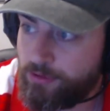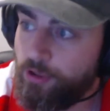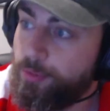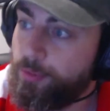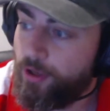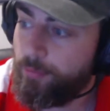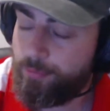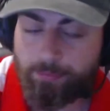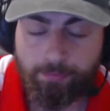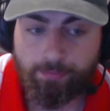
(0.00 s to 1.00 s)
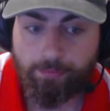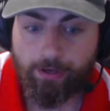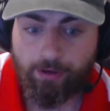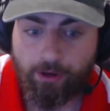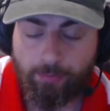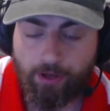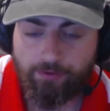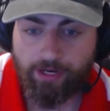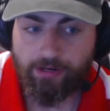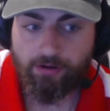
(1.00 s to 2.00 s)
but not perfect,
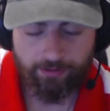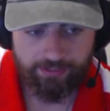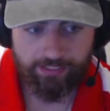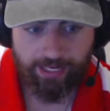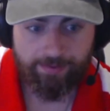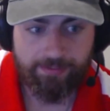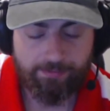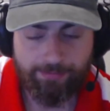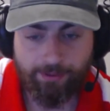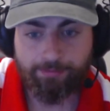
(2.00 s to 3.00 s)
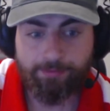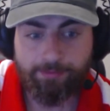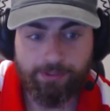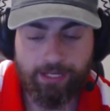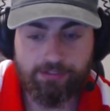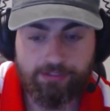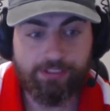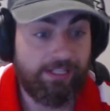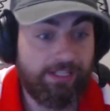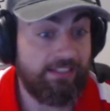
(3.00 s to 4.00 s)
and not the same as, probably not as good as
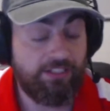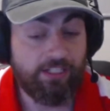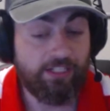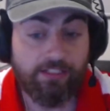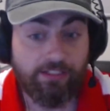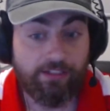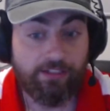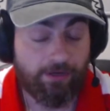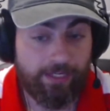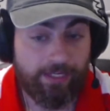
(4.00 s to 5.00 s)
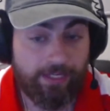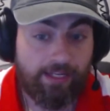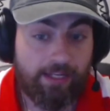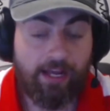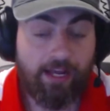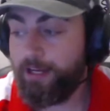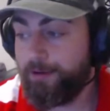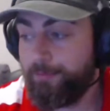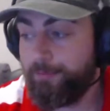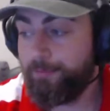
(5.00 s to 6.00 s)
last year. You know what I
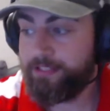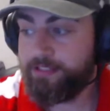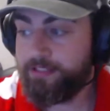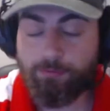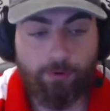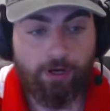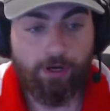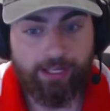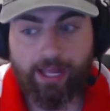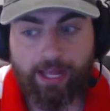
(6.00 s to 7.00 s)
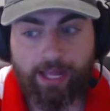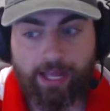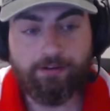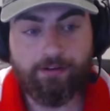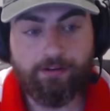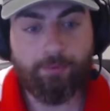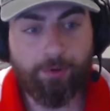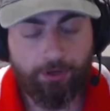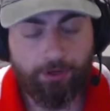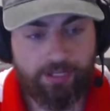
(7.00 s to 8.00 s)
mean? They're still working out.
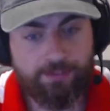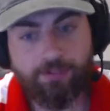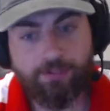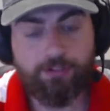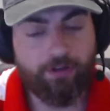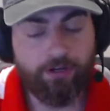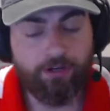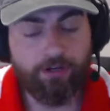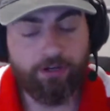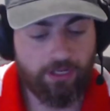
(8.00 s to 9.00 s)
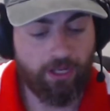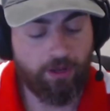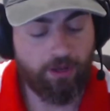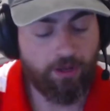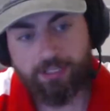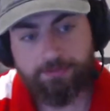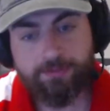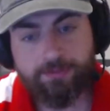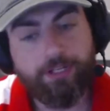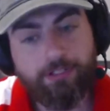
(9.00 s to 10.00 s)
Both teams have got new coaches. Both teams are
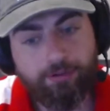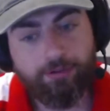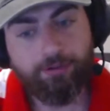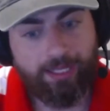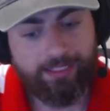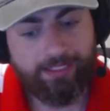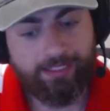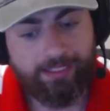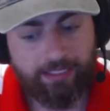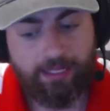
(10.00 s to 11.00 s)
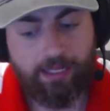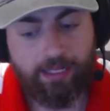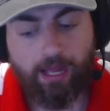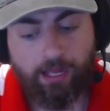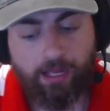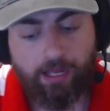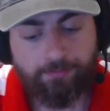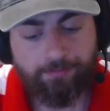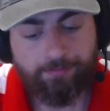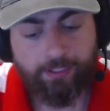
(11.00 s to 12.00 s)
bringing new players in.
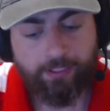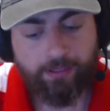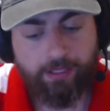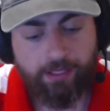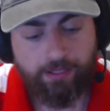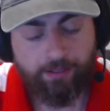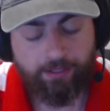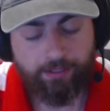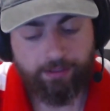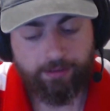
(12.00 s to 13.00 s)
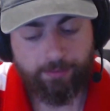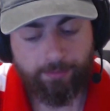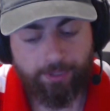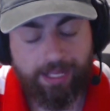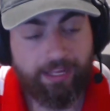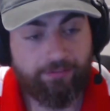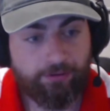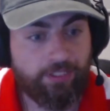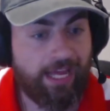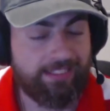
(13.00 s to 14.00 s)
The playing field
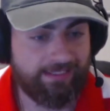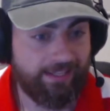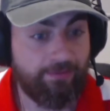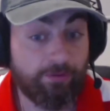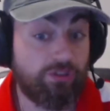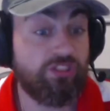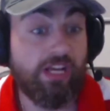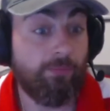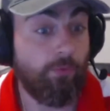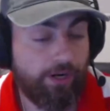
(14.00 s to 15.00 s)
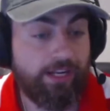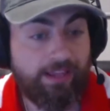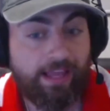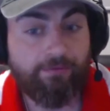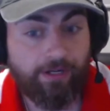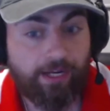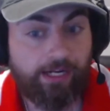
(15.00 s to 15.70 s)
has leveled somewhat in that regard.